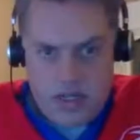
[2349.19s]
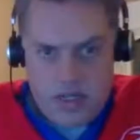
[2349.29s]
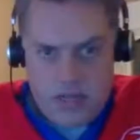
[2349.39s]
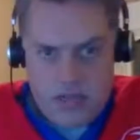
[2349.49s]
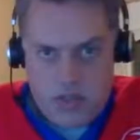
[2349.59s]

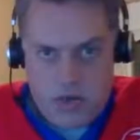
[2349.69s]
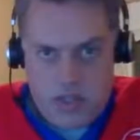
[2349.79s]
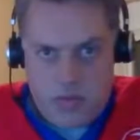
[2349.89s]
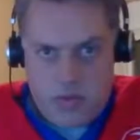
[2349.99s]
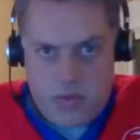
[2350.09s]
a
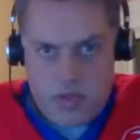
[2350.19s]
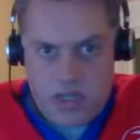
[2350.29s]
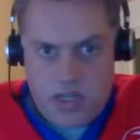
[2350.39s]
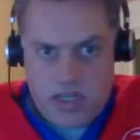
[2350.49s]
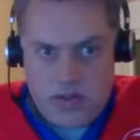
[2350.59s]
bunch of them. So I
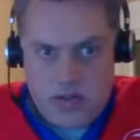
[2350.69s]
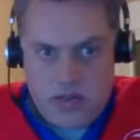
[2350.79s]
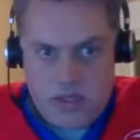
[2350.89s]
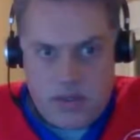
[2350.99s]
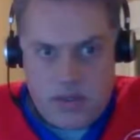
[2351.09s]
think we
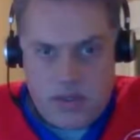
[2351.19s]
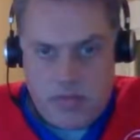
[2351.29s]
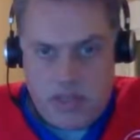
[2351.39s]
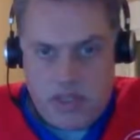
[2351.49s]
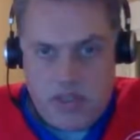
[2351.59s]
cut it down a
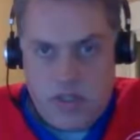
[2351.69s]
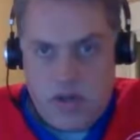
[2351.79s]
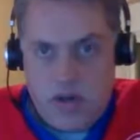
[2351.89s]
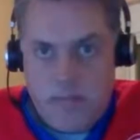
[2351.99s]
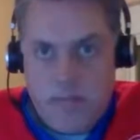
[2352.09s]
little bit
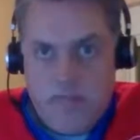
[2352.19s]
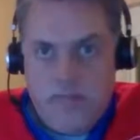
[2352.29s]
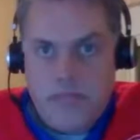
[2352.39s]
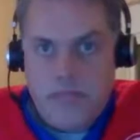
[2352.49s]
this year.